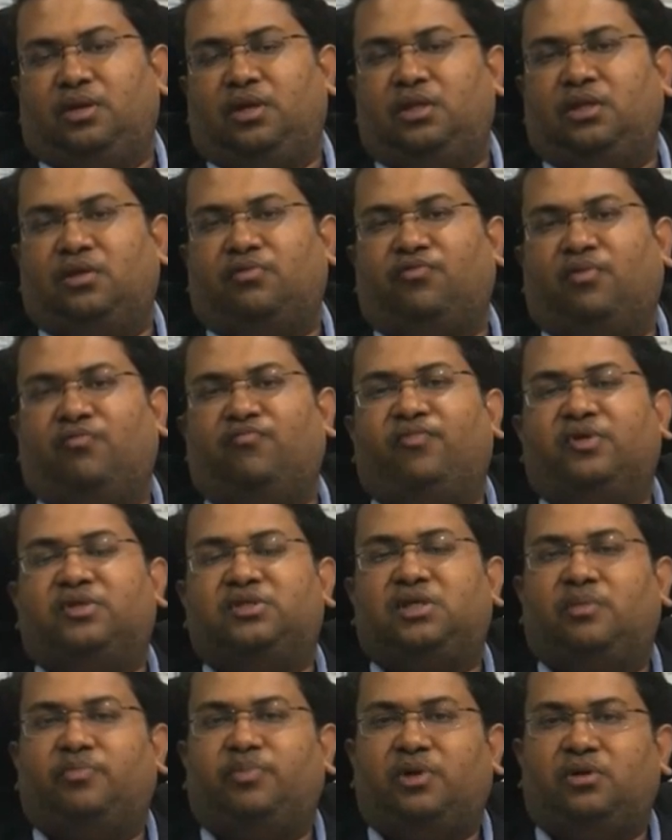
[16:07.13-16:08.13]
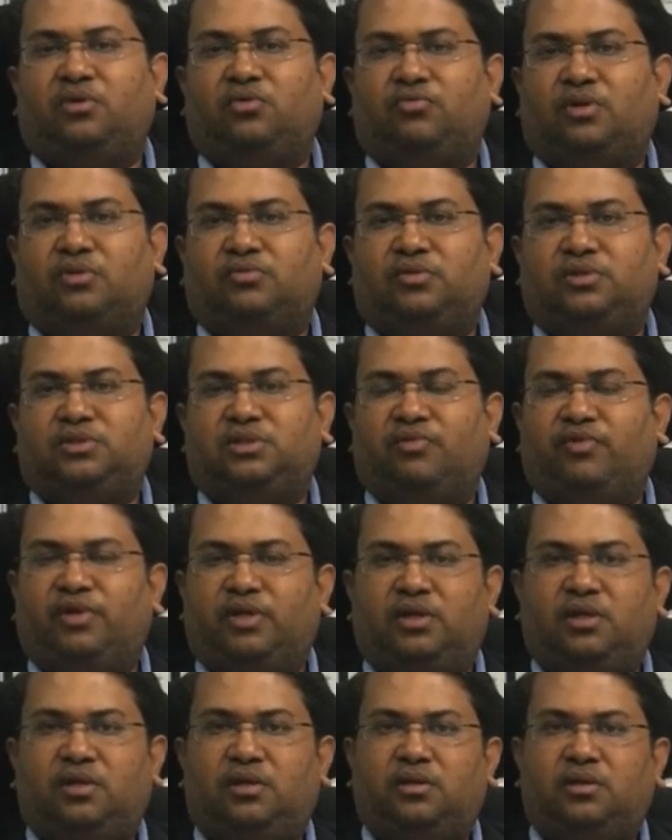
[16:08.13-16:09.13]
either from 1st April
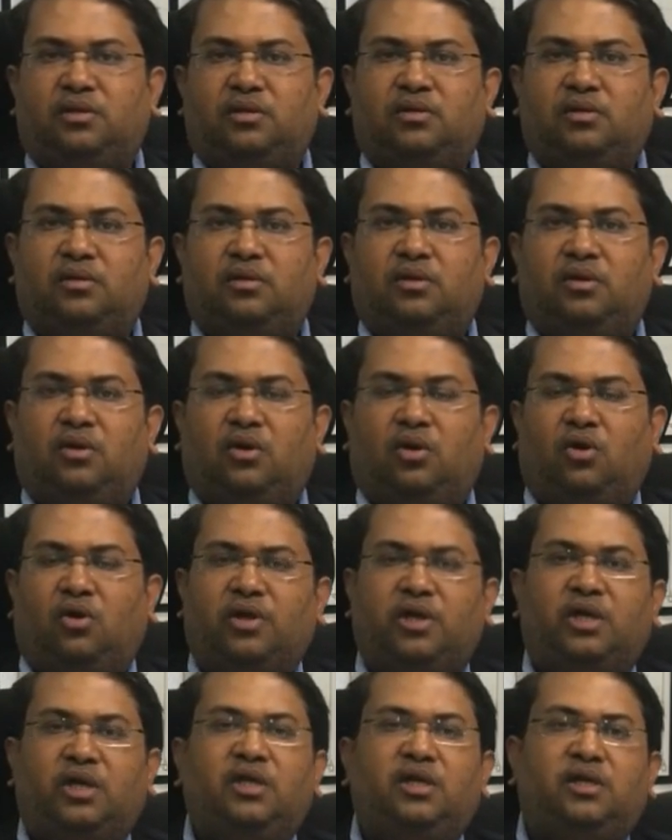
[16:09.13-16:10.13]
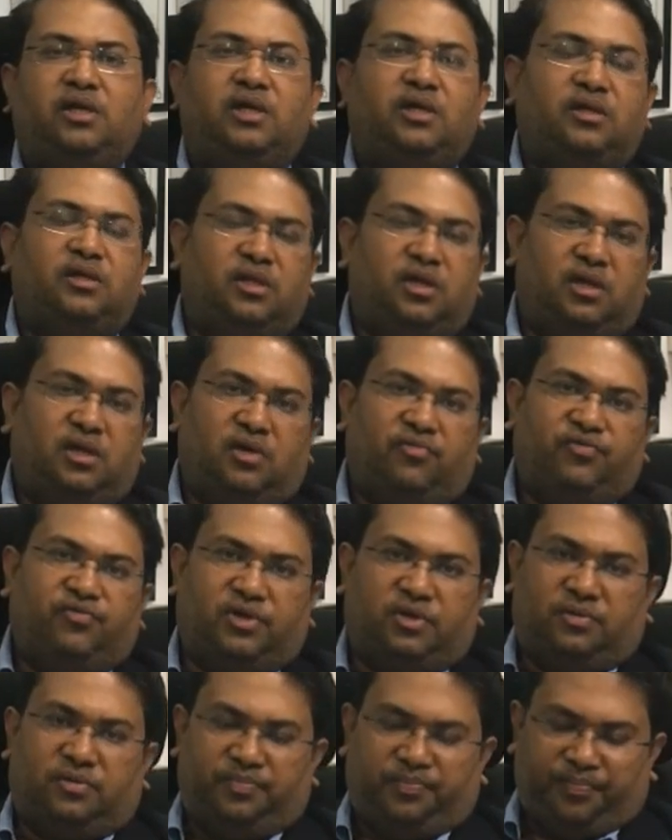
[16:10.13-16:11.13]
2017 or any date
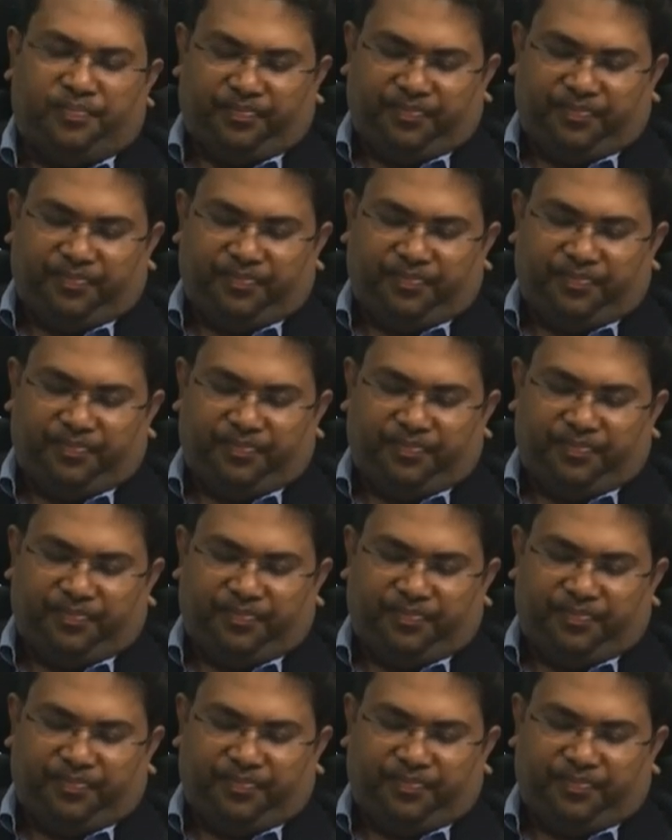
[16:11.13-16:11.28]
thereafter.